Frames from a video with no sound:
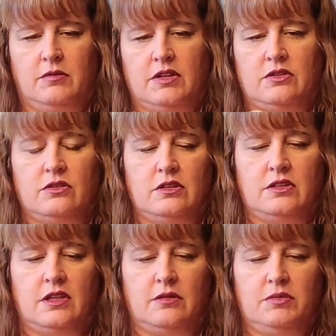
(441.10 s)
Make sure the
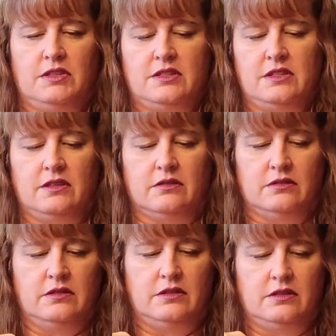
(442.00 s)
top is
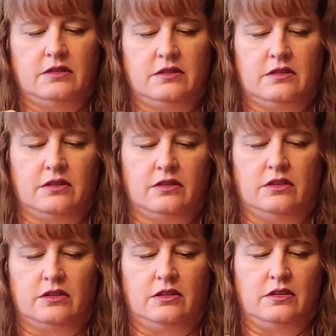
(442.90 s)
sealed. Good,
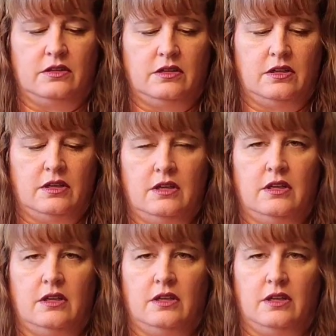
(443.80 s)
good.
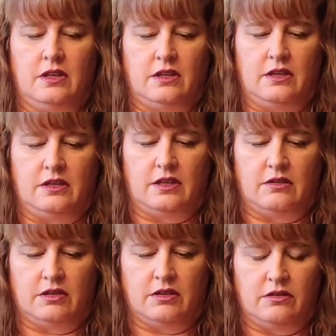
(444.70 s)
And then
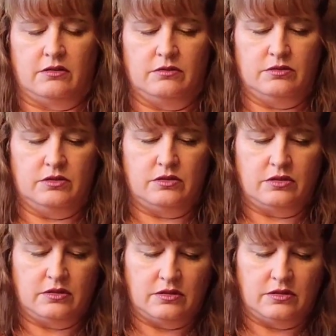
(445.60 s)
down it goes.